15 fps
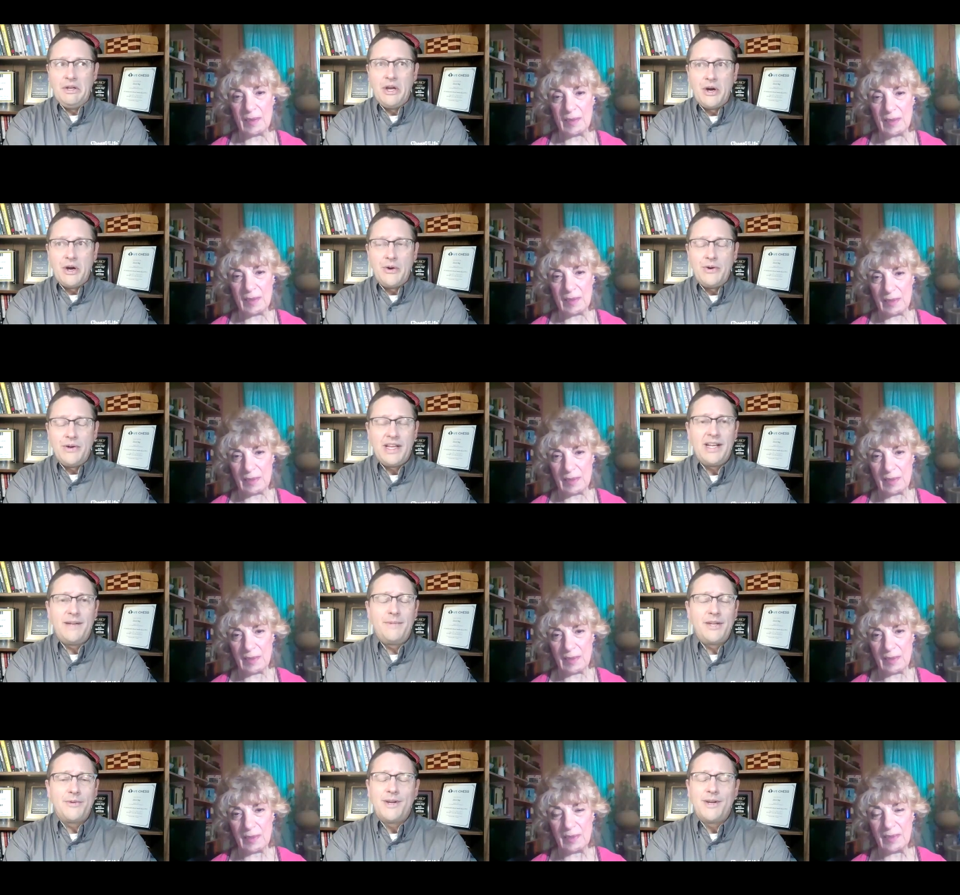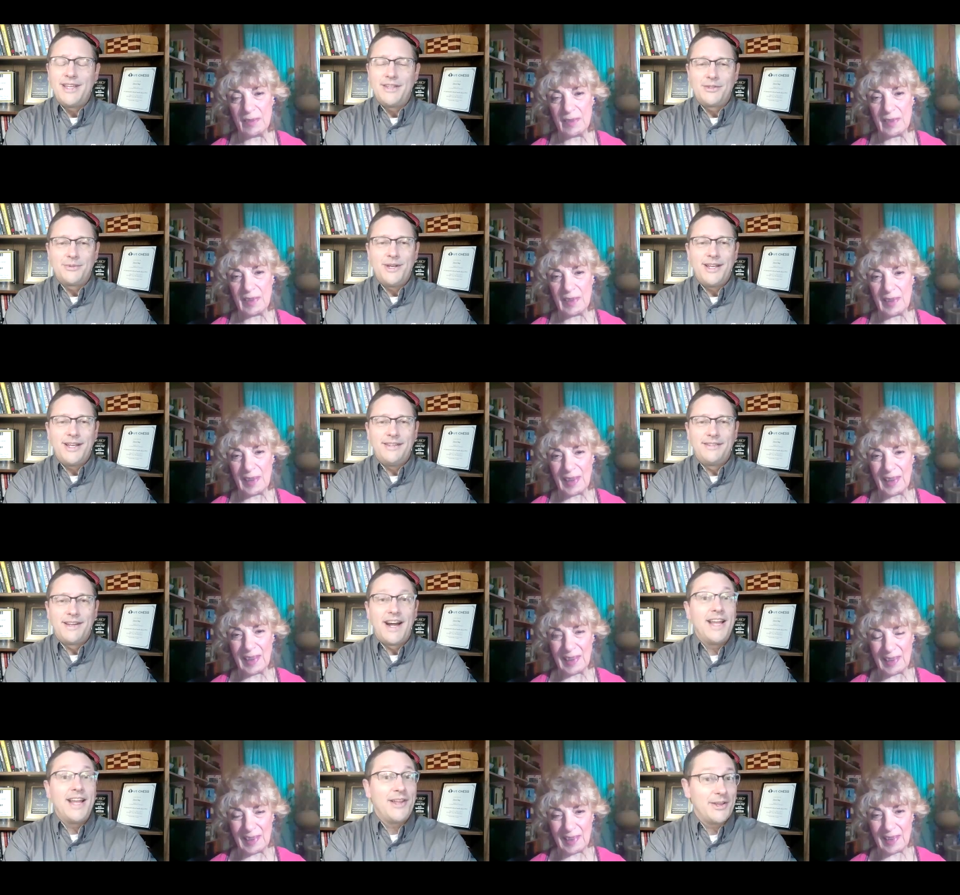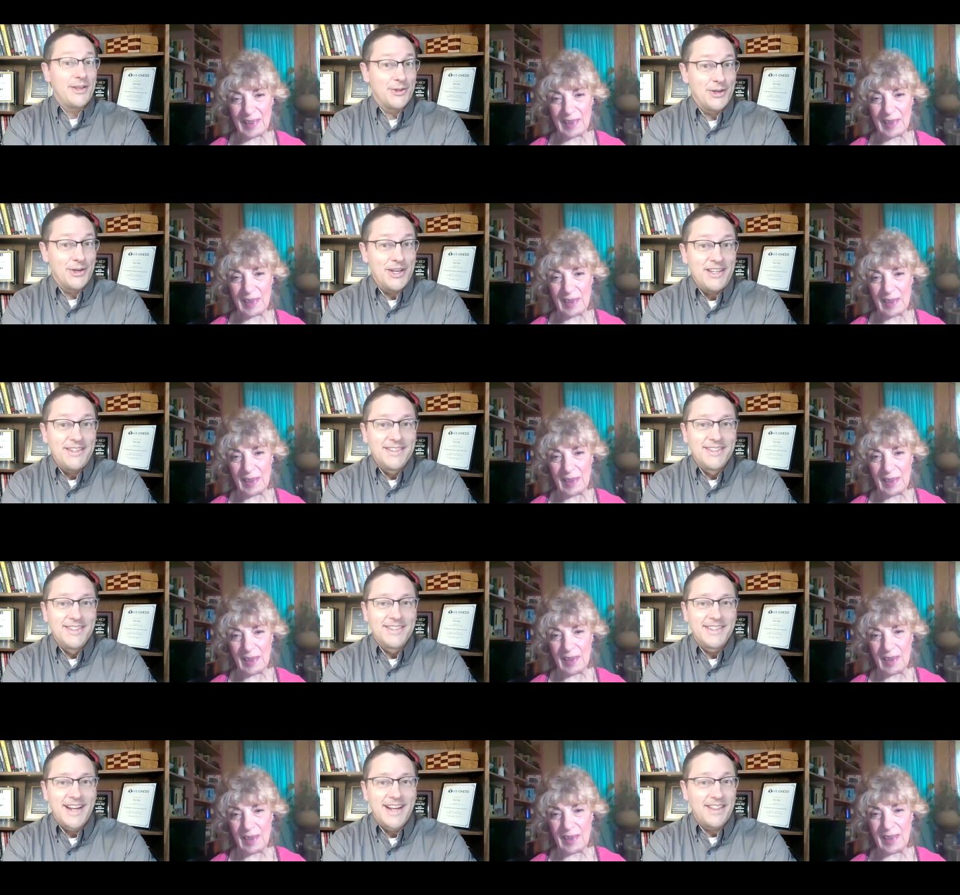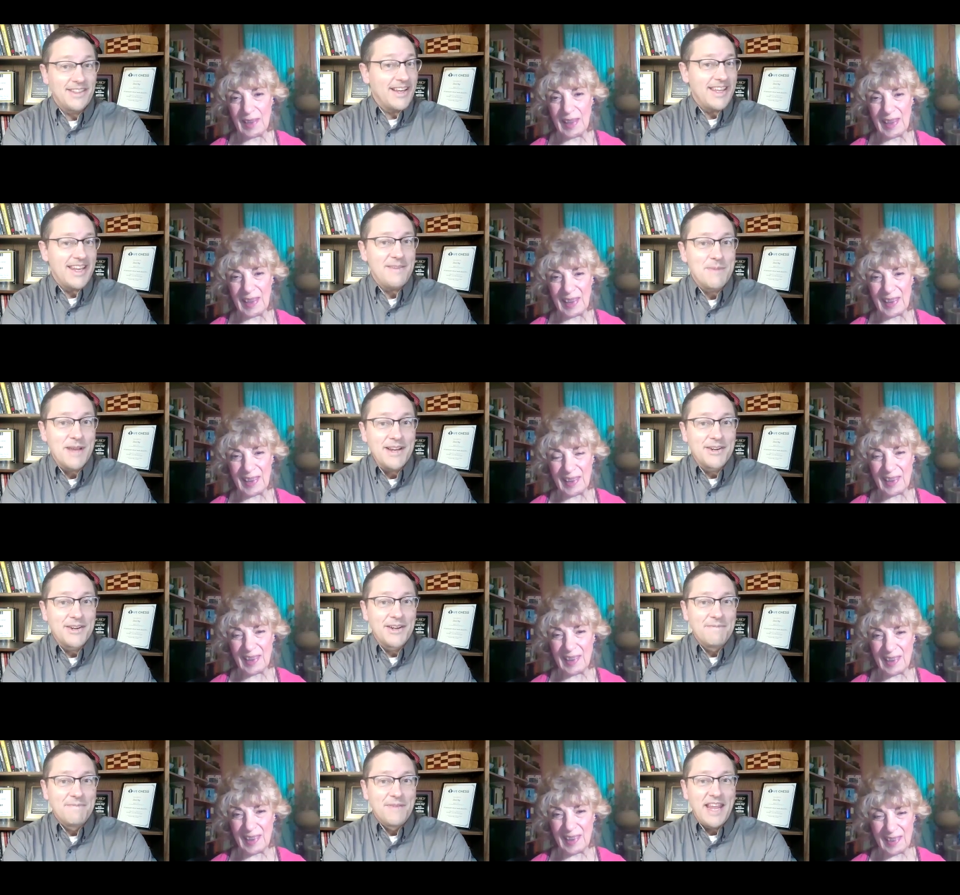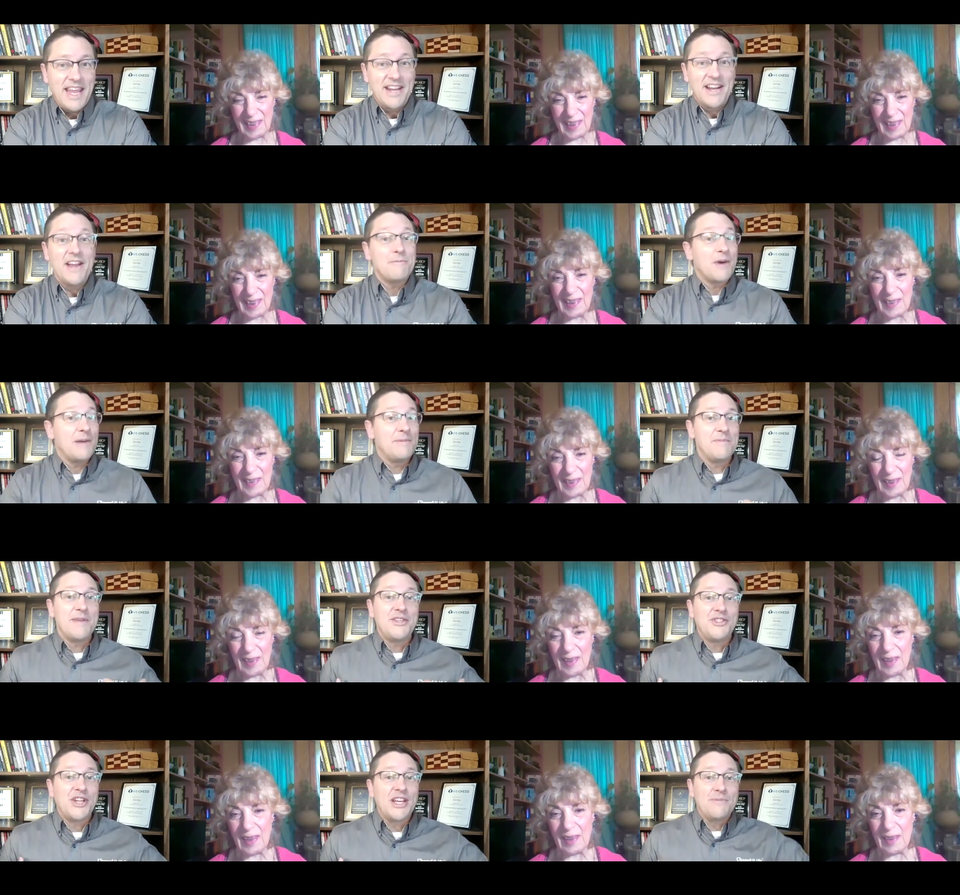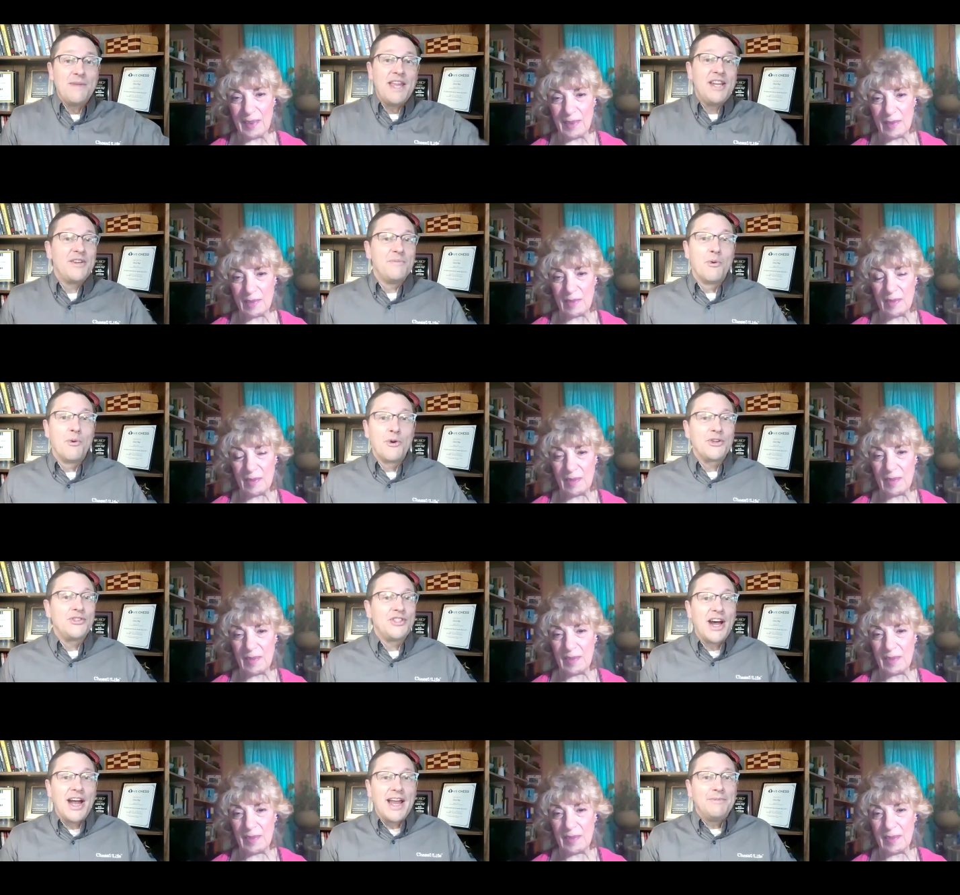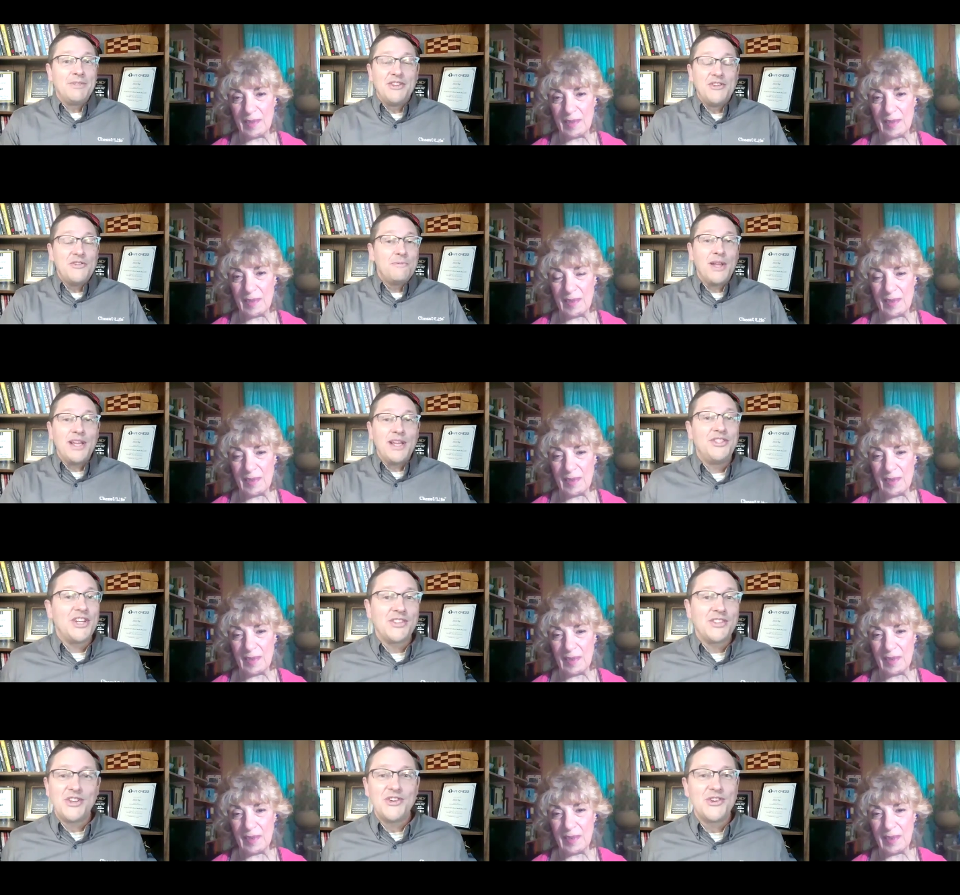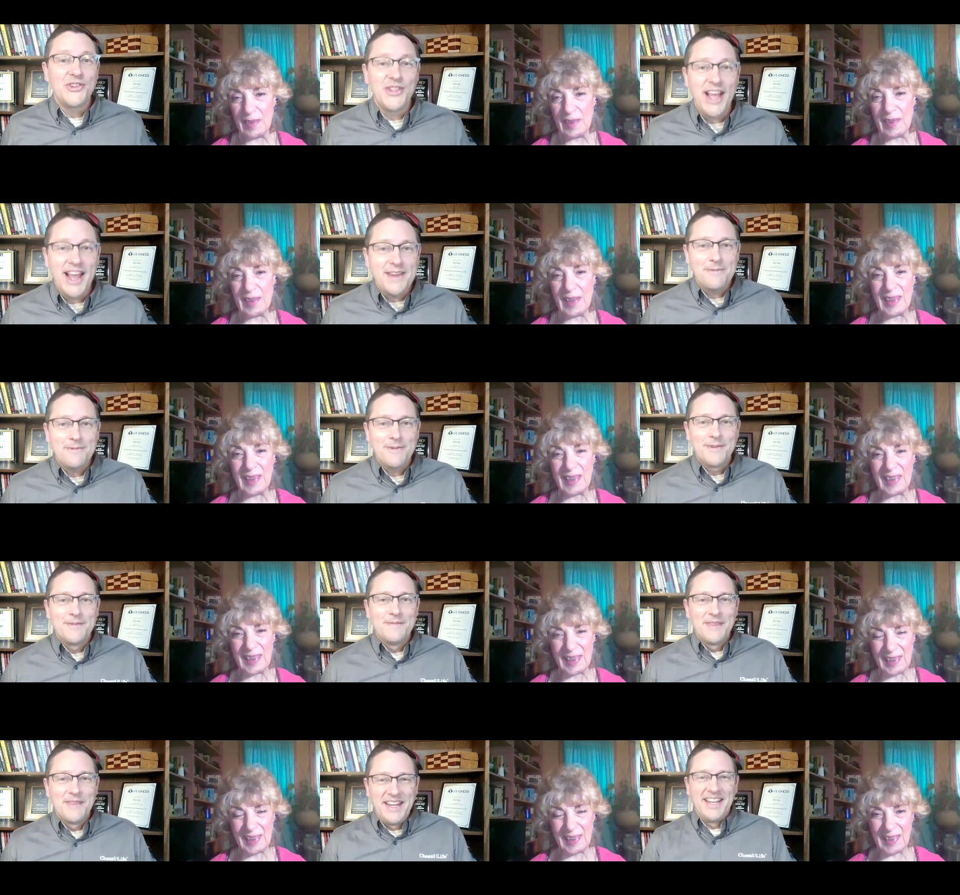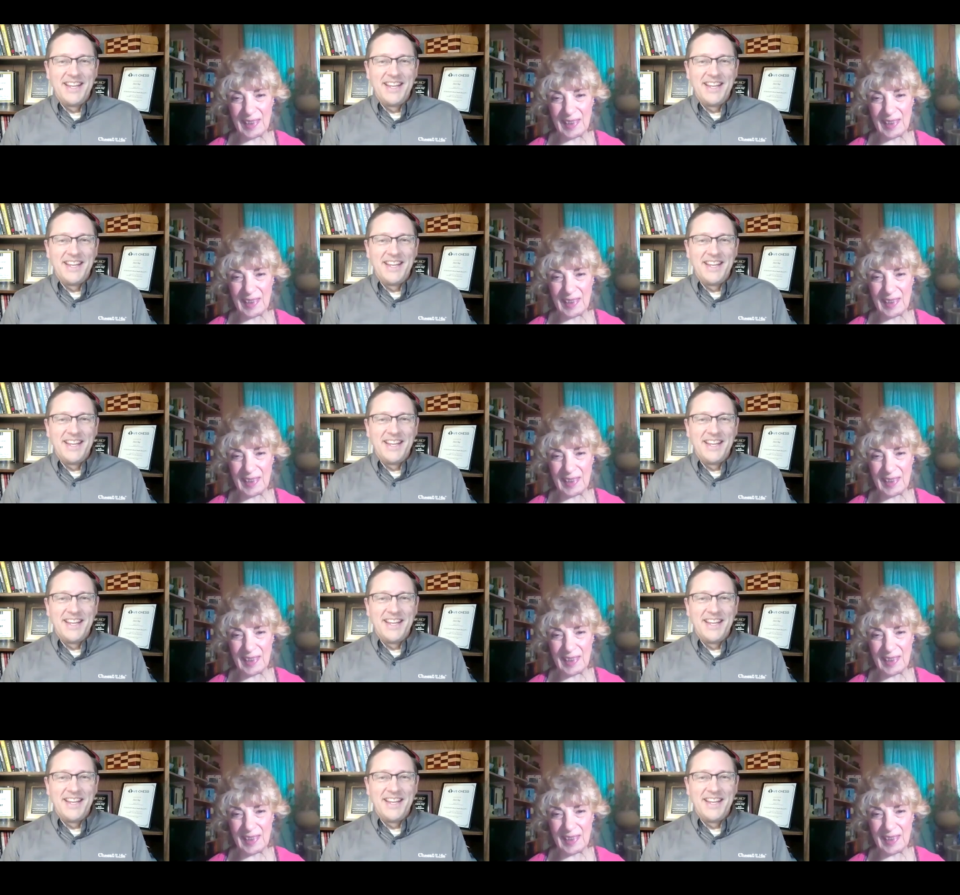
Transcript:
Speaker 1: no. And I'm like, well, guess what? I like learning. I like getting better. And I've probably been checkmated more times than you've played chess in your life.